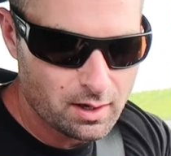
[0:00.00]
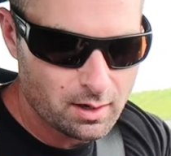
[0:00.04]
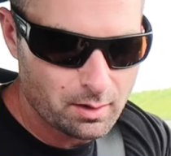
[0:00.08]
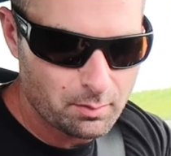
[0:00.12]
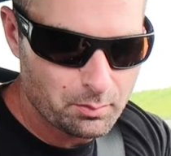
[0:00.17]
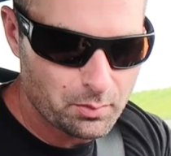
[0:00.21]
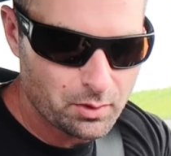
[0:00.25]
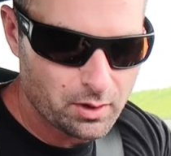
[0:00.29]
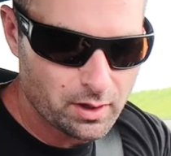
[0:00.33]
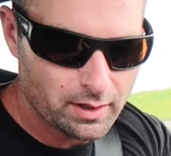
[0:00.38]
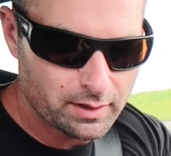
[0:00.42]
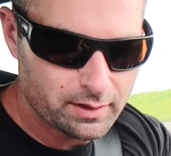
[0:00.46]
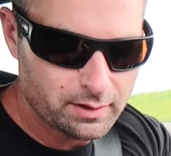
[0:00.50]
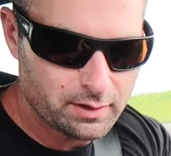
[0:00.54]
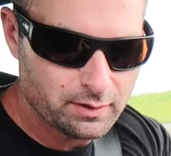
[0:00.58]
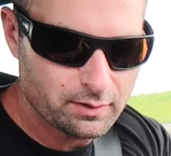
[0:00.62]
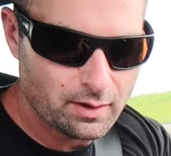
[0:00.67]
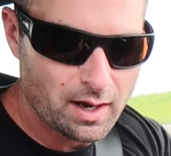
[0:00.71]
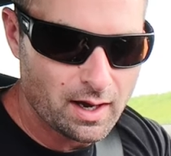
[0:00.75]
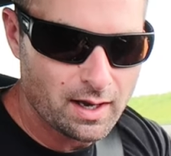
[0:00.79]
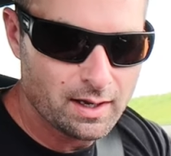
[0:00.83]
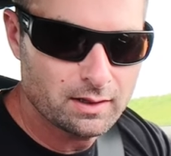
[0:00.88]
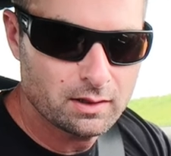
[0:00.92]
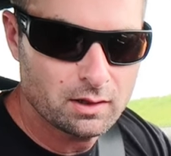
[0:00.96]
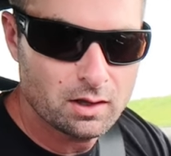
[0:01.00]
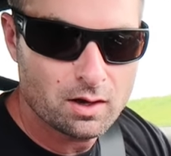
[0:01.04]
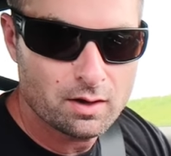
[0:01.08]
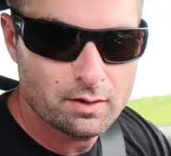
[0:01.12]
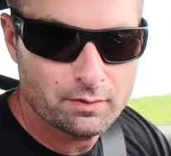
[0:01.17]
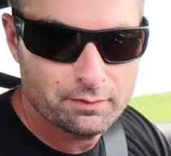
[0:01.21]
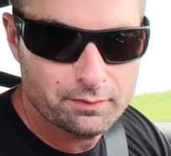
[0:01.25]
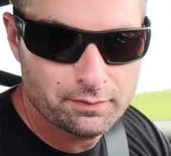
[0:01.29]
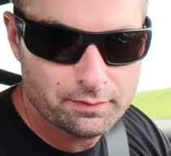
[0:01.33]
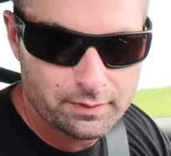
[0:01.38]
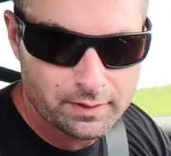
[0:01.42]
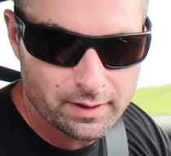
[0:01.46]
Um, but yeah, I
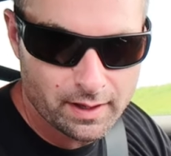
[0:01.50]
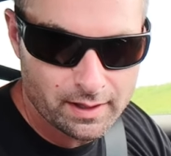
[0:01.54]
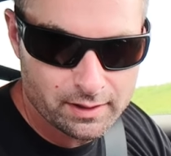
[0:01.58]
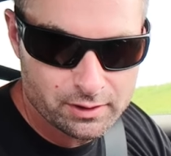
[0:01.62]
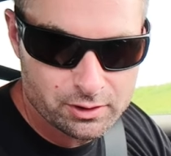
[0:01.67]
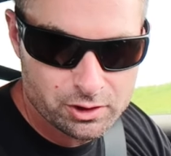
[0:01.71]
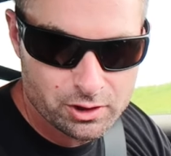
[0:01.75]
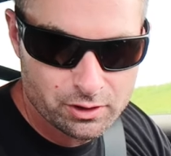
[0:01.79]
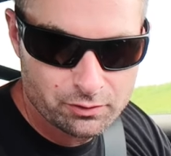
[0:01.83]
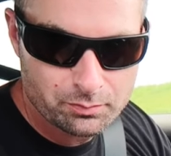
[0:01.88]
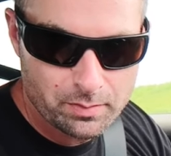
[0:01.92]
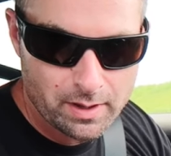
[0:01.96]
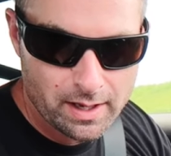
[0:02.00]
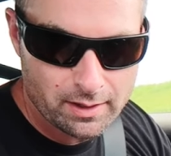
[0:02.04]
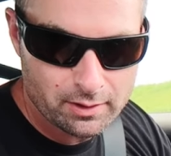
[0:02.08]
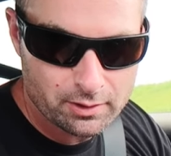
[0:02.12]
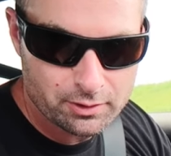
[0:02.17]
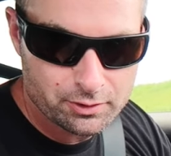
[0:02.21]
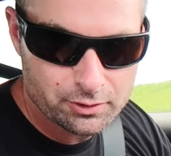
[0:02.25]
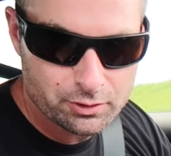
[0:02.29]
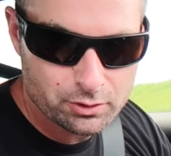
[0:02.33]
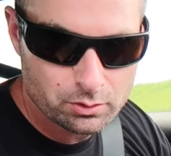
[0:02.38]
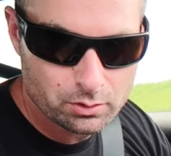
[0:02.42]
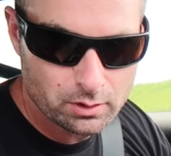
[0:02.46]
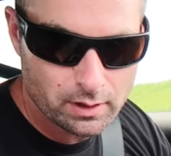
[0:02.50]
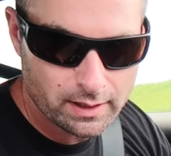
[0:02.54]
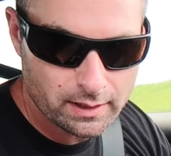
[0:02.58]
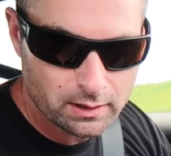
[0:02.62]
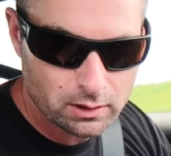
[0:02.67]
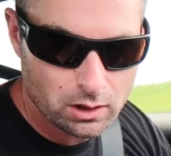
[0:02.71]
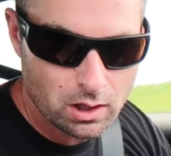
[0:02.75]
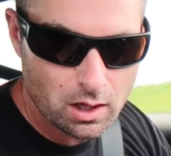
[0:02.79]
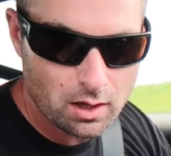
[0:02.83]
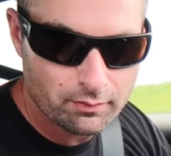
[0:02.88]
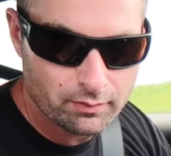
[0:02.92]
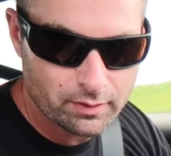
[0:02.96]
love that shift pattern too, like
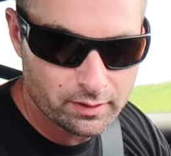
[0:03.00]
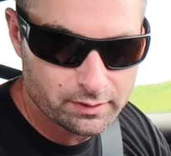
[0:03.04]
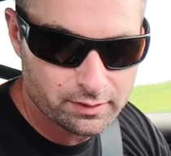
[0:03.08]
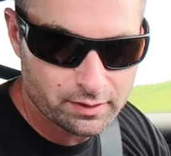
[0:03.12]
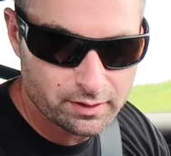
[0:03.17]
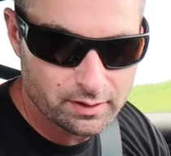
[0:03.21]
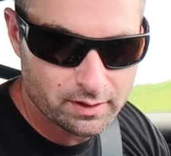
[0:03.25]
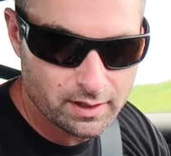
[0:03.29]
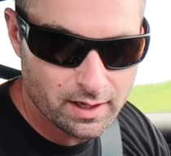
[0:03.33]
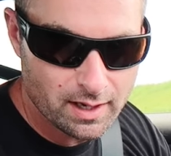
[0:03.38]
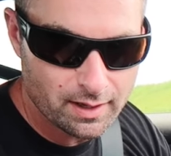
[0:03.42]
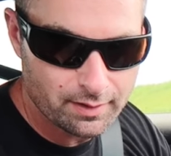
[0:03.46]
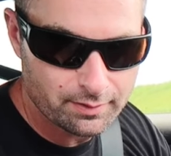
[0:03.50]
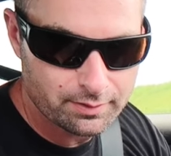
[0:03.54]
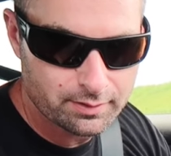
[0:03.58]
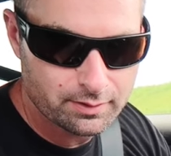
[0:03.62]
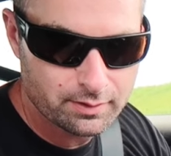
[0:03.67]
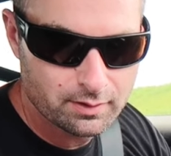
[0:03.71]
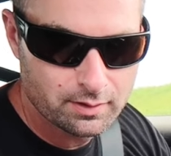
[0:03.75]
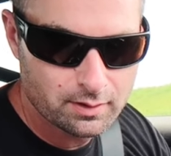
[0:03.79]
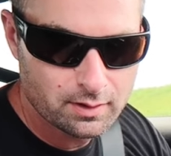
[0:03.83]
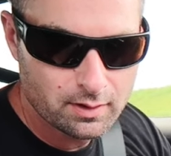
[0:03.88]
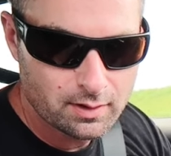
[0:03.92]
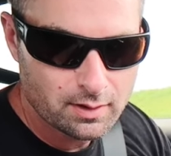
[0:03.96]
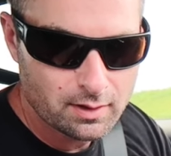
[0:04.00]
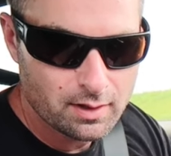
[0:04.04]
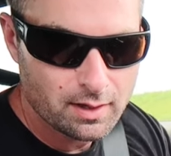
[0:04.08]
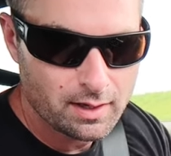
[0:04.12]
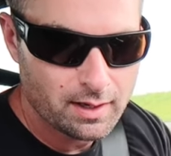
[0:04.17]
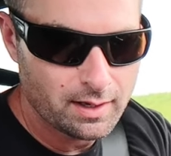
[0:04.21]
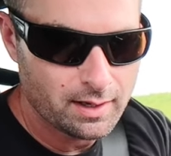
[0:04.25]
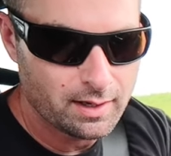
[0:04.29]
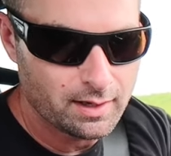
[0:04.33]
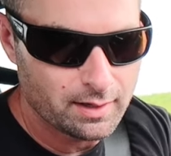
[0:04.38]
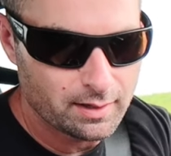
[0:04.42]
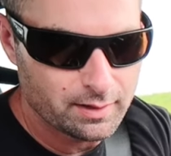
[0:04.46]
love it to death
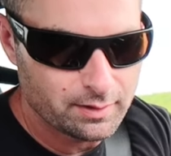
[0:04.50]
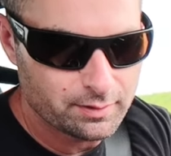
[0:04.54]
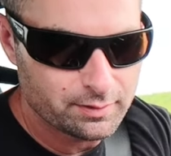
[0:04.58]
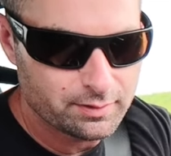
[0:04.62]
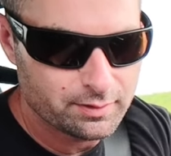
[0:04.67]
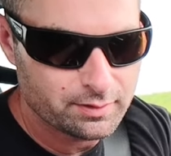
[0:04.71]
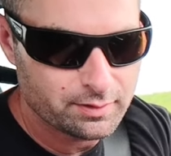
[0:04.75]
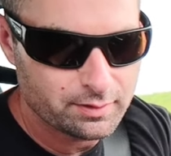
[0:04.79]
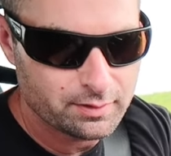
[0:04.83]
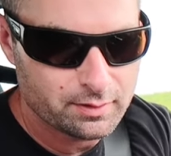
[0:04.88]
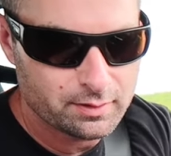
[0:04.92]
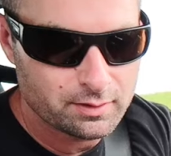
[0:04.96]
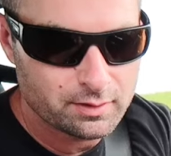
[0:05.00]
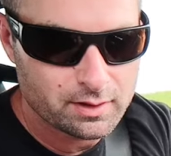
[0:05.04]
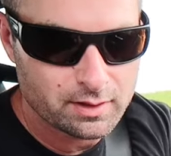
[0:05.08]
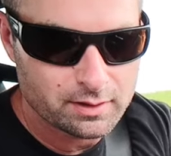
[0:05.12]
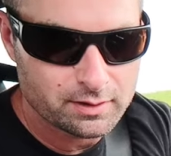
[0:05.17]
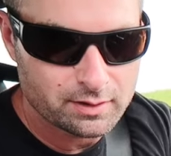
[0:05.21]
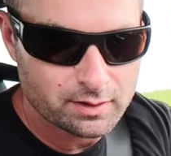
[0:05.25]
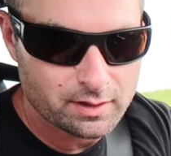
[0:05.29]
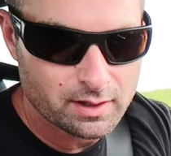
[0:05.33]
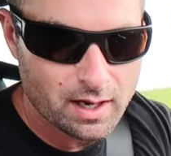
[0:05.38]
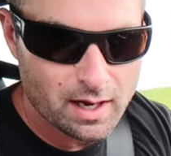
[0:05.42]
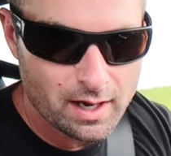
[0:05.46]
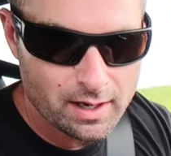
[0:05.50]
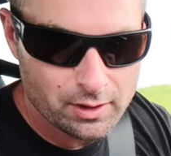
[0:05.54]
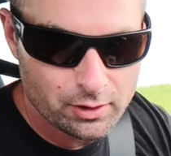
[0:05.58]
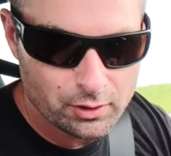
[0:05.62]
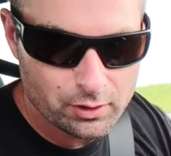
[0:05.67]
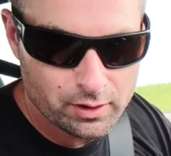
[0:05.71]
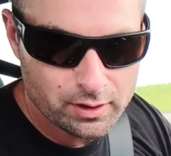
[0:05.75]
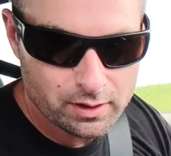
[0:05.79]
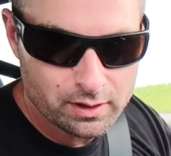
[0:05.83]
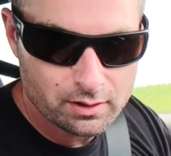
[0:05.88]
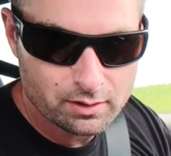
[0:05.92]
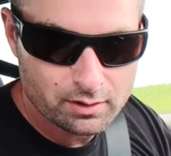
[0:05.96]
and you get the
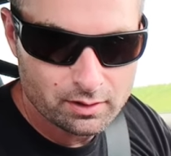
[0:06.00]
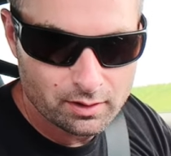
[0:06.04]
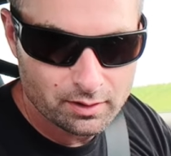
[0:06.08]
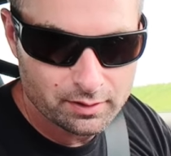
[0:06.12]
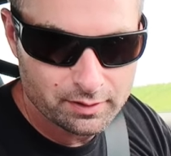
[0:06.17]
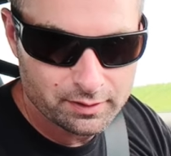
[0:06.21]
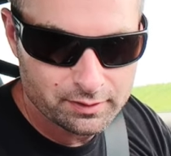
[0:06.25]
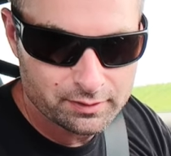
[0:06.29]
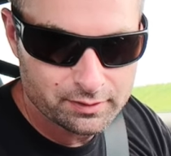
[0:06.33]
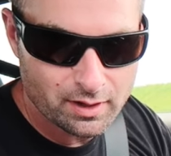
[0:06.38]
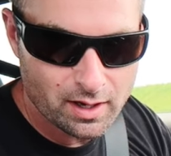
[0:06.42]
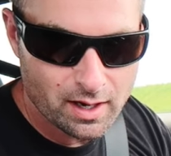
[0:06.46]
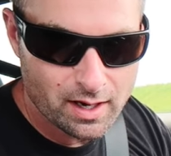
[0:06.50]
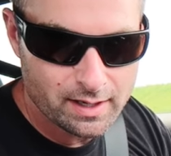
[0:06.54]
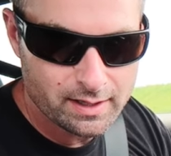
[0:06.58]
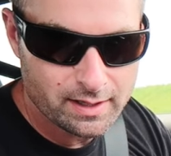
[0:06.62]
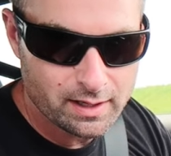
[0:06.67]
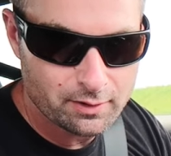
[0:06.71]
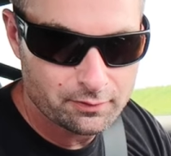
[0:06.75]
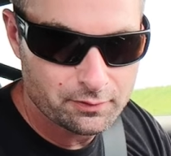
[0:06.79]
Coyote on the side.